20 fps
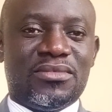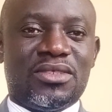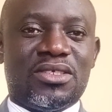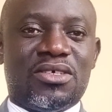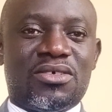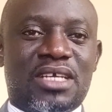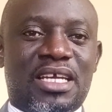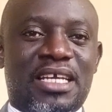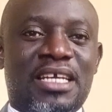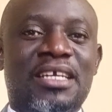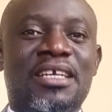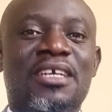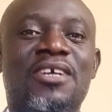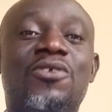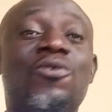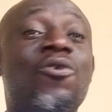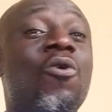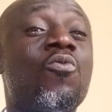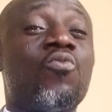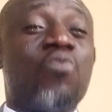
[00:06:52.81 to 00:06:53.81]
Okay,
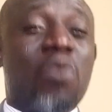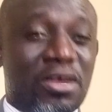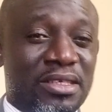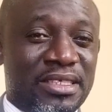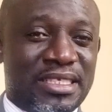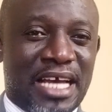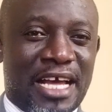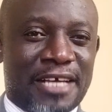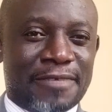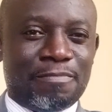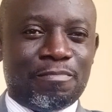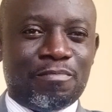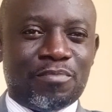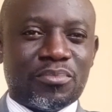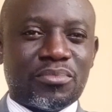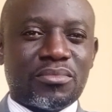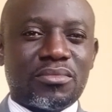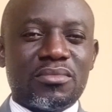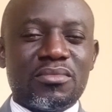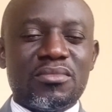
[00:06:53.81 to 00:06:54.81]
no wonder
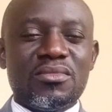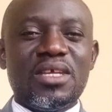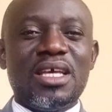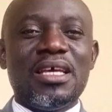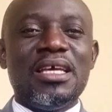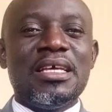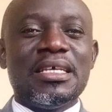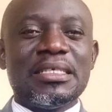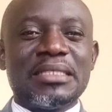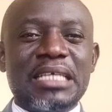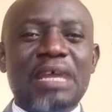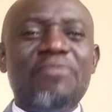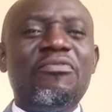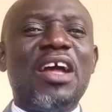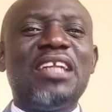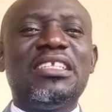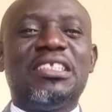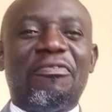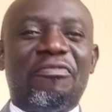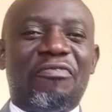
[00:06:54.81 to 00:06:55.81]

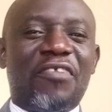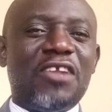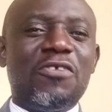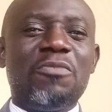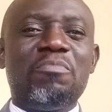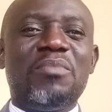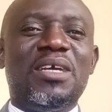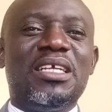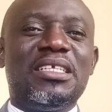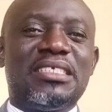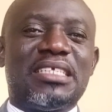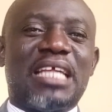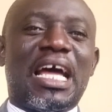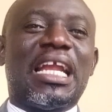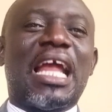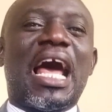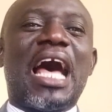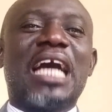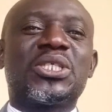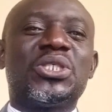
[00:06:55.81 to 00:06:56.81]
several developments
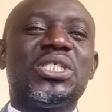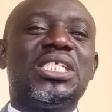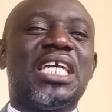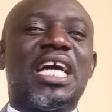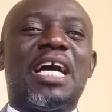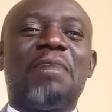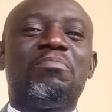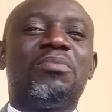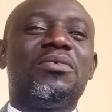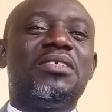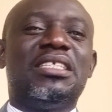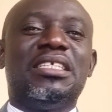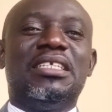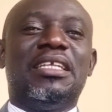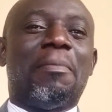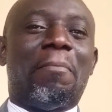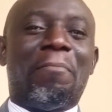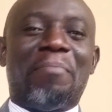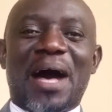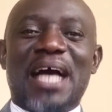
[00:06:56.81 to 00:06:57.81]
that actually happened in
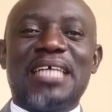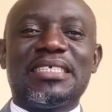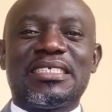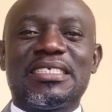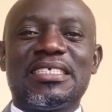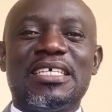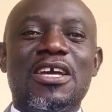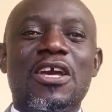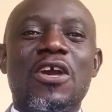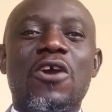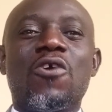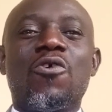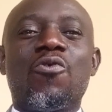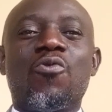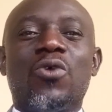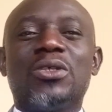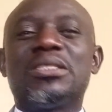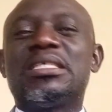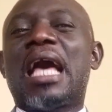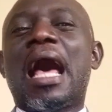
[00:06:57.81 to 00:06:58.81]
the past
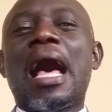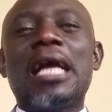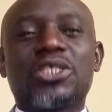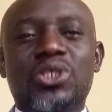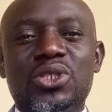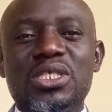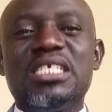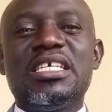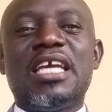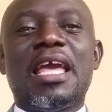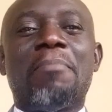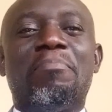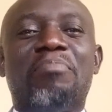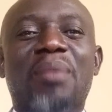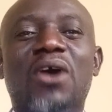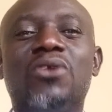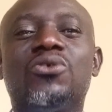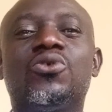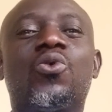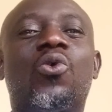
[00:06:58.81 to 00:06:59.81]
was actually
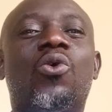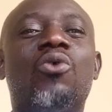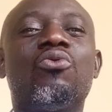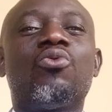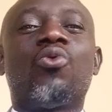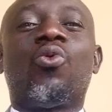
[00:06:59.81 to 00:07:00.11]
about